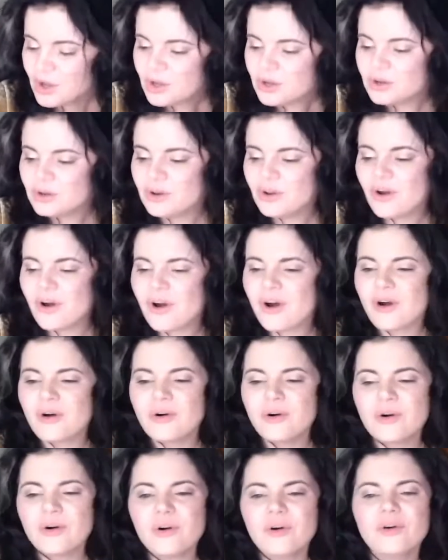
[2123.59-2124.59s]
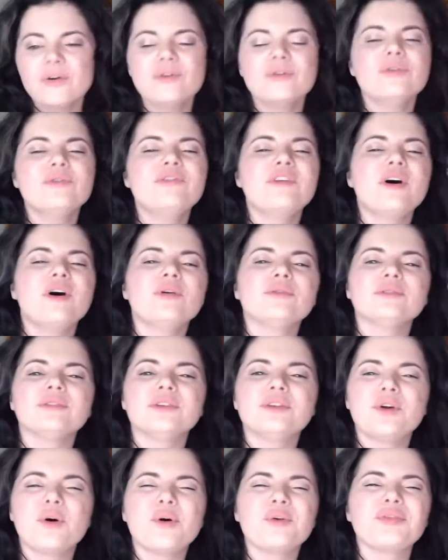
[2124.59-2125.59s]
No, go to
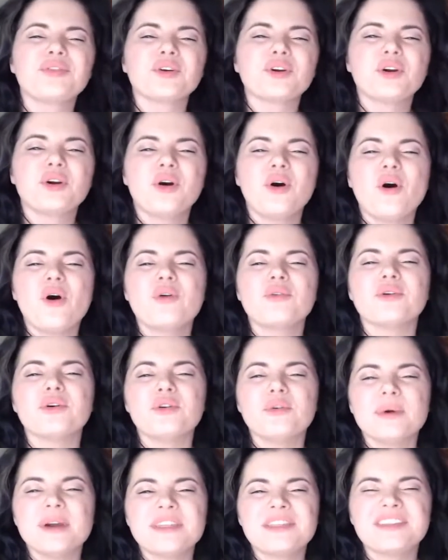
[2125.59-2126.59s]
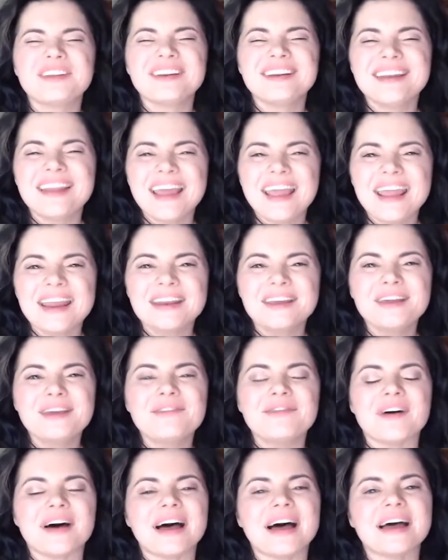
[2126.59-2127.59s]
North Dakota with a native
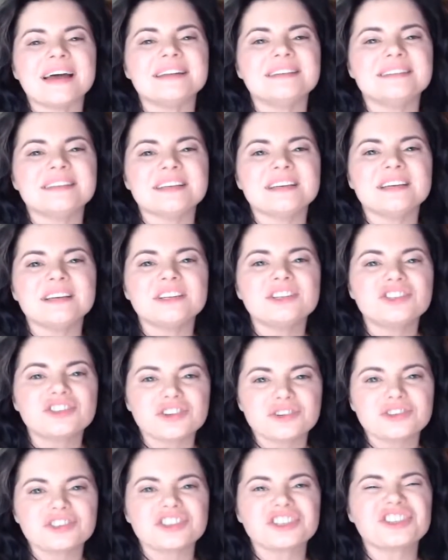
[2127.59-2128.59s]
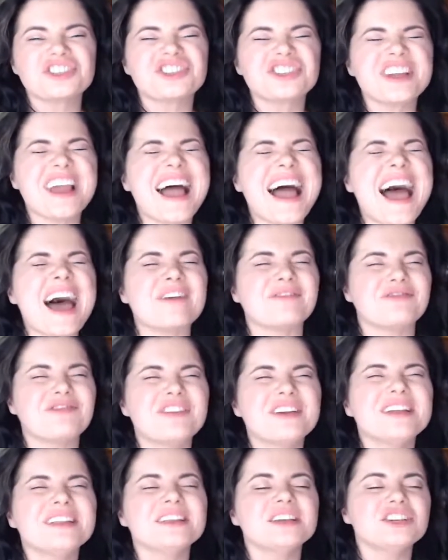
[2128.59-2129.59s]
ID. Churches shot,
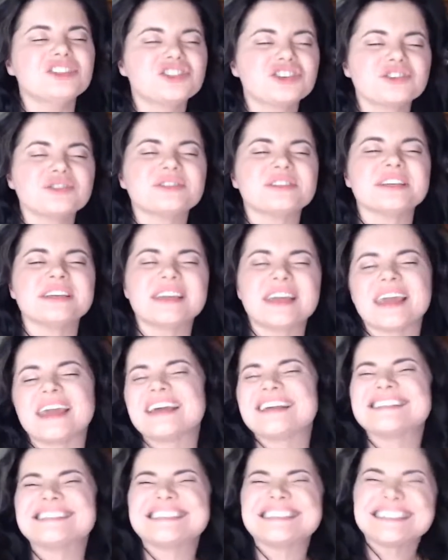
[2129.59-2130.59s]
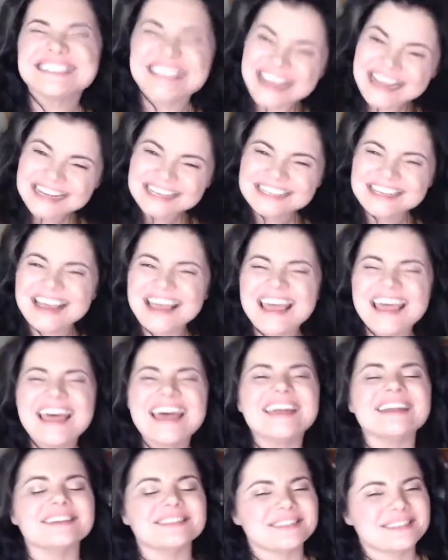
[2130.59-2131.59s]
Philly, Jersey, Kansas,
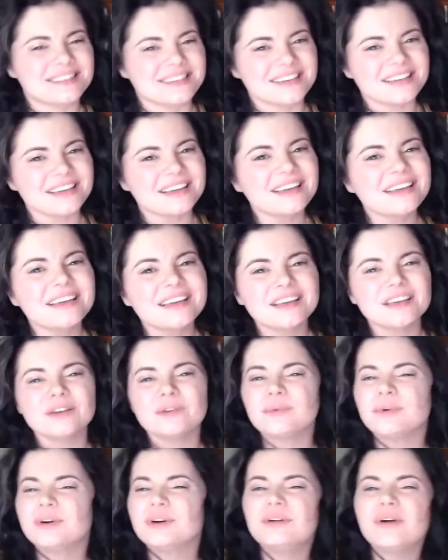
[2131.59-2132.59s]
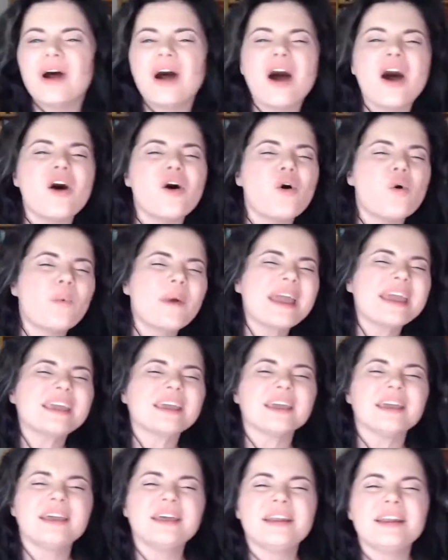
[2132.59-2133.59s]
Tennessee. We're all
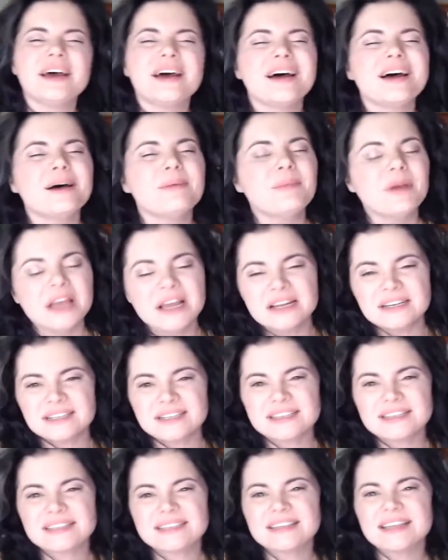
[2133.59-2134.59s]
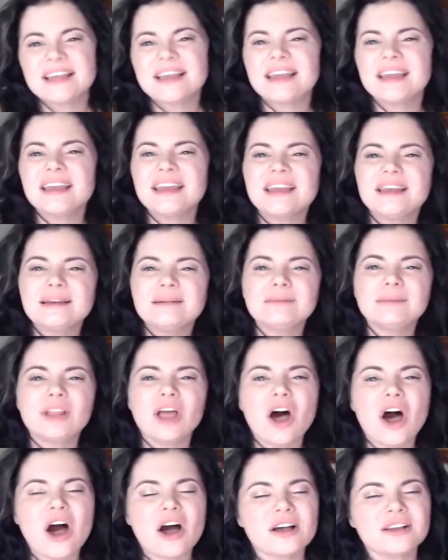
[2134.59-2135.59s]
waking up the same
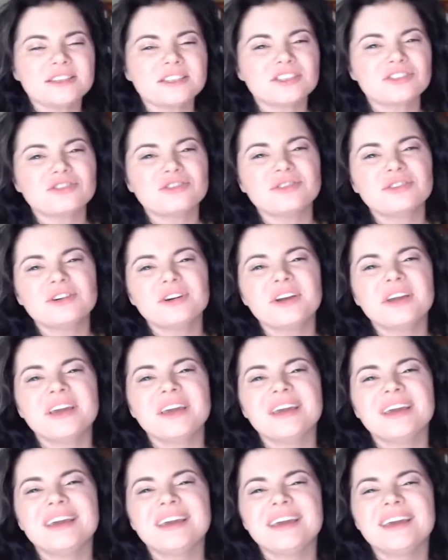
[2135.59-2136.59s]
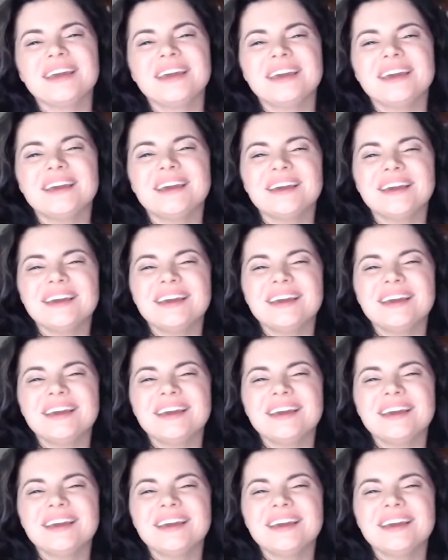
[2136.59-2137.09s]
lost dream,